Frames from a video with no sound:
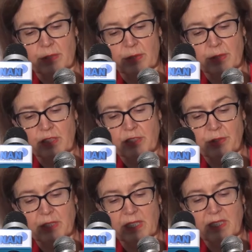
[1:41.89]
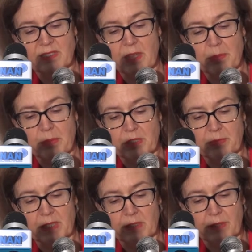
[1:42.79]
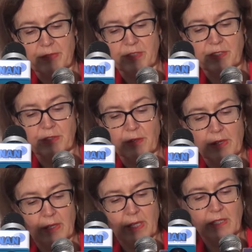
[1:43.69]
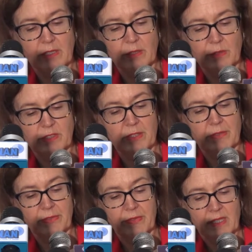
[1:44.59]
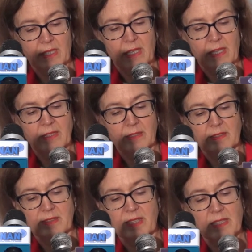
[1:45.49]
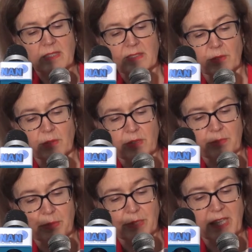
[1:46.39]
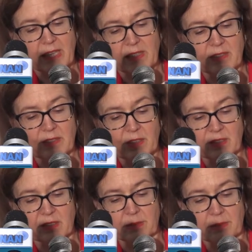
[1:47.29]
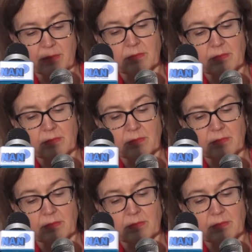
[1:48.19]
to ensure the establishment of a strong, inclusive and steady social protection system,